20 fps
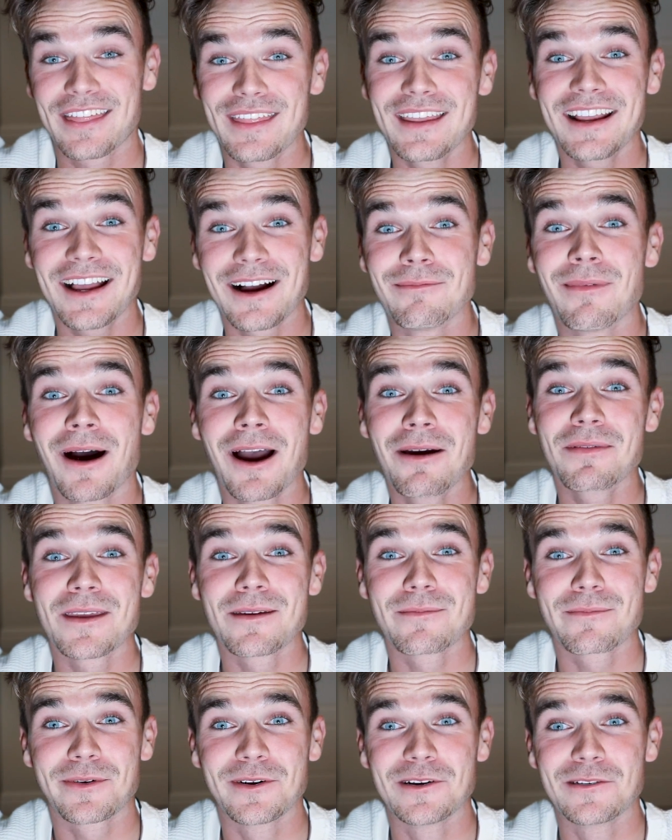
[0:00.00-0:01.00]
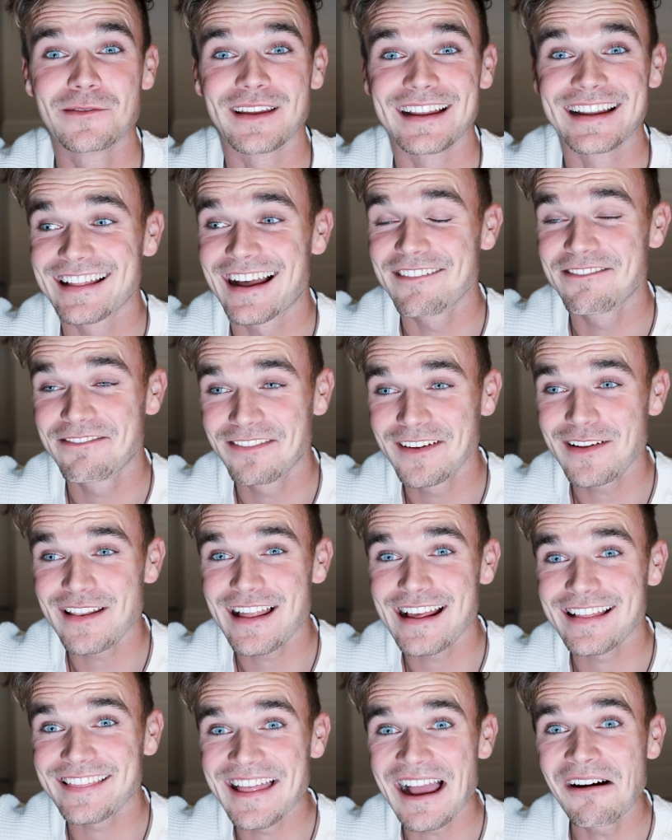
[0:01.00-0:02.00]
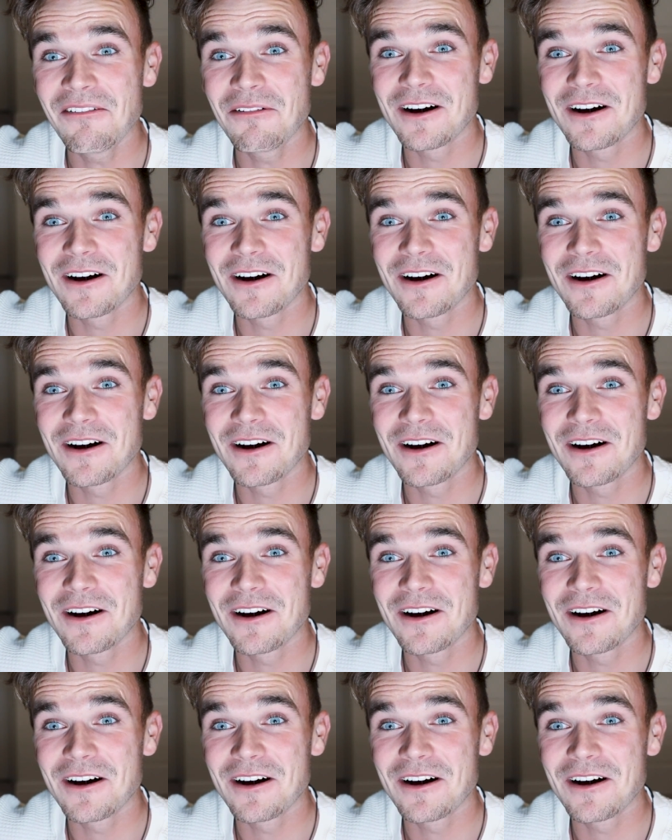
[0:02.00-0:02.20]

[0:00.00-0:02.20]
think I might be improving. I feel like that